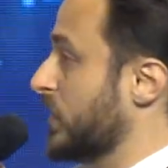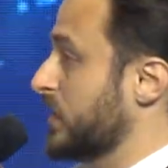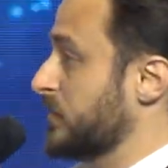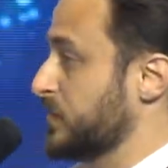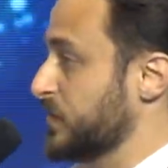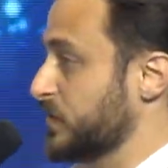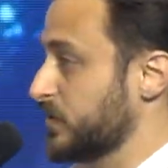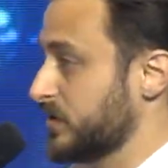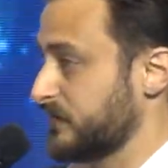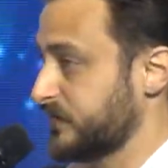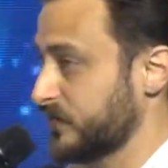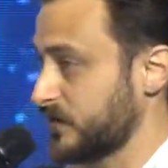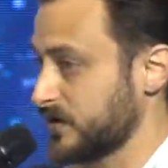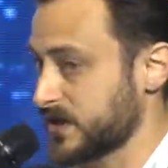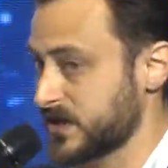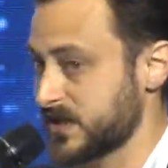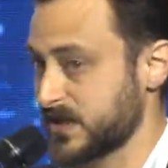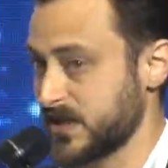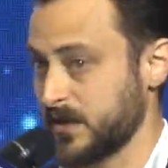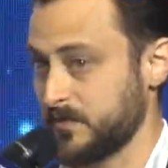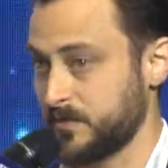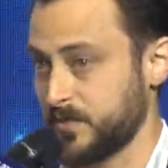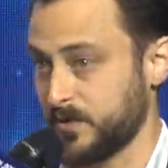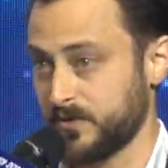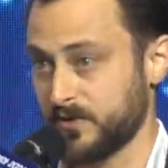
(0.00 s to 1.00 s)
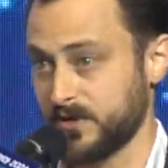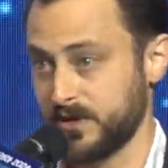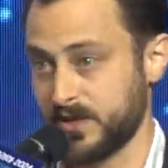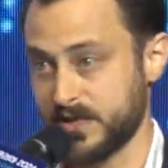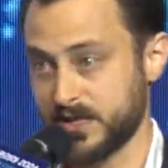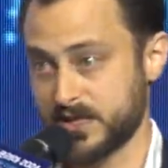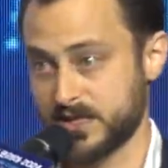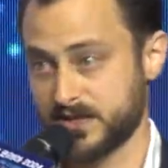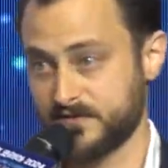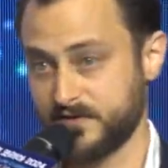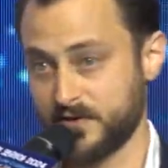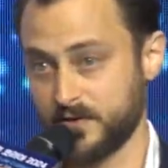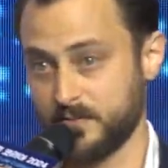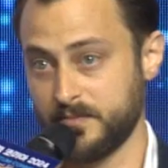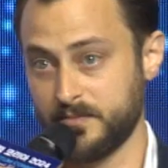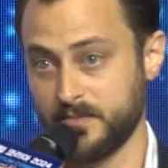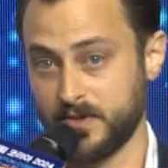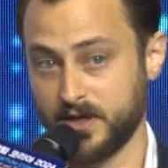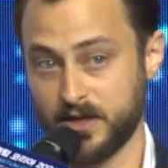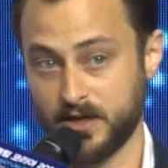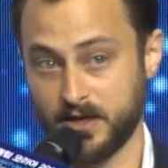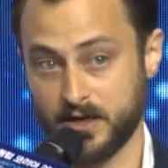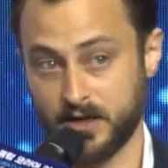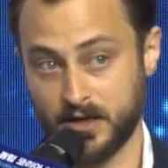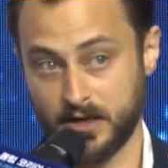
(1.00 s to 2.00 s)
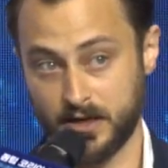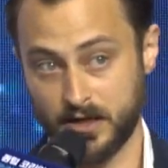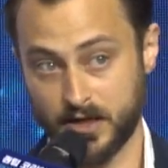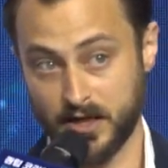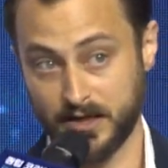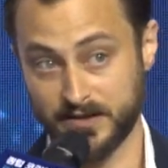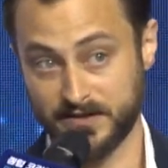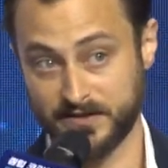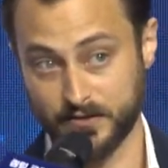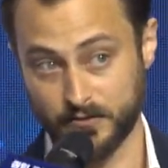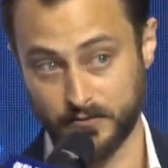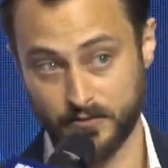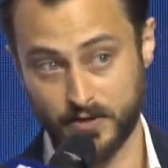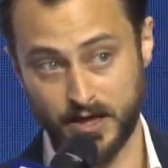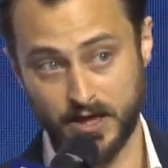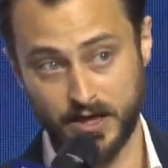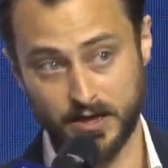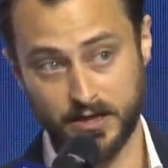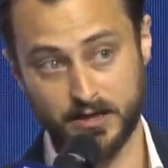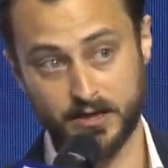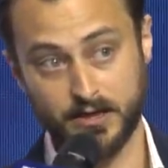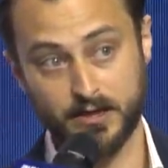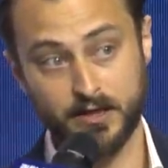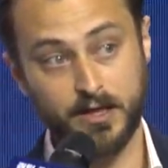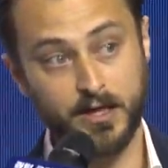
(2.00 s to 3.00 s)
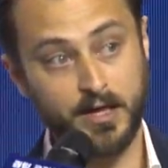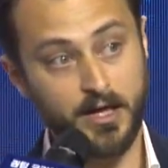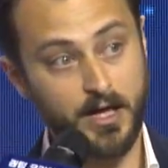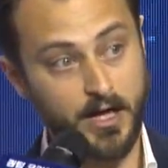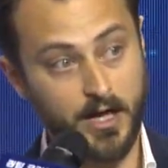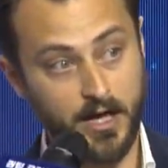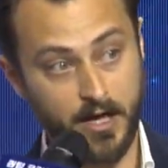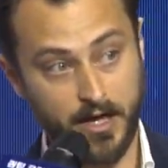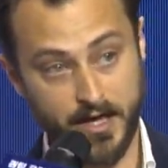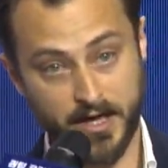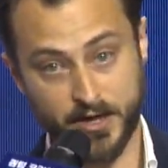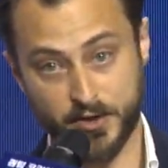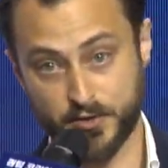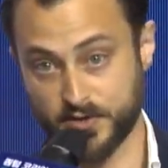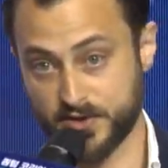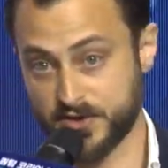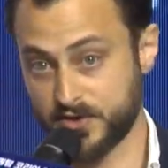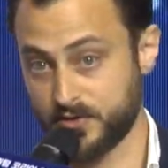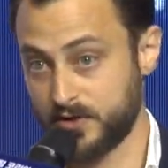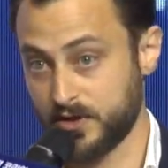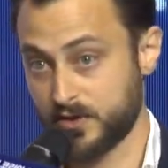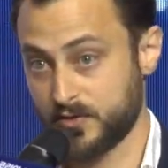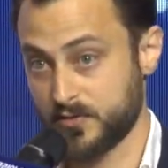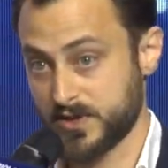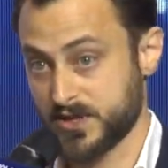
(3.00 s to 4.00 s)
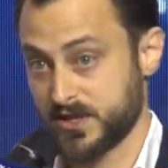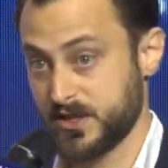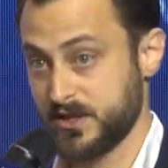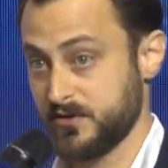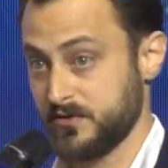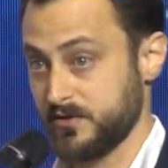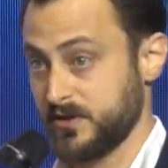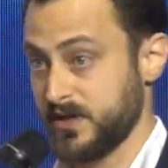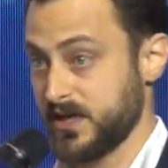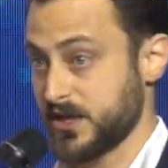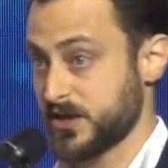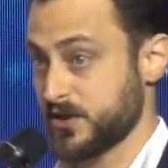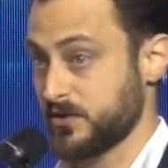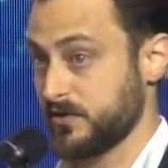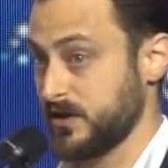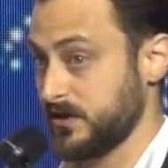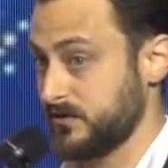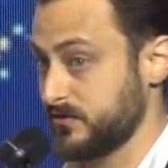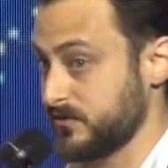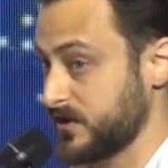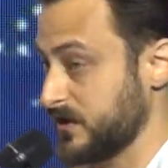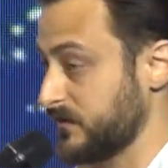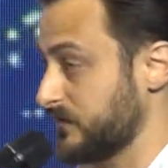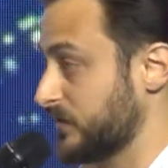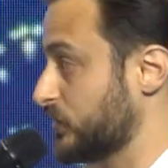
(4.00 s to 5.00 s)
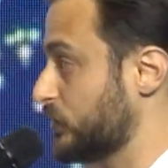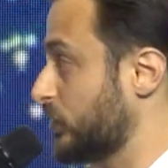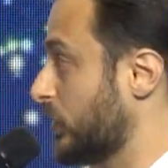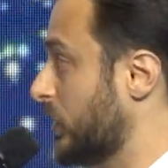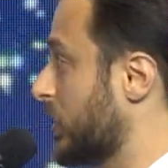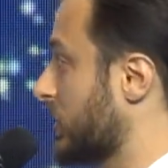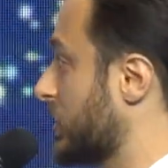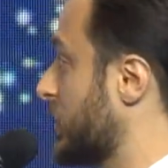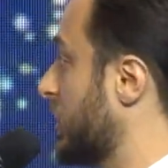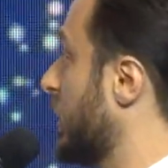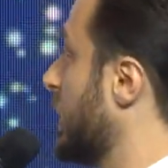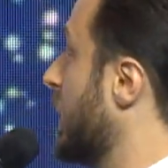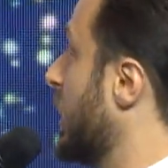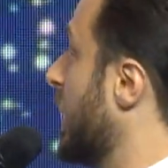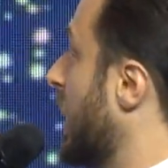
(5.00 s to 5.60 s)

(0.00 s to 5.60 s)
beautiful example is from Dirac. Andrew Zurek was here yesterday to give a talk.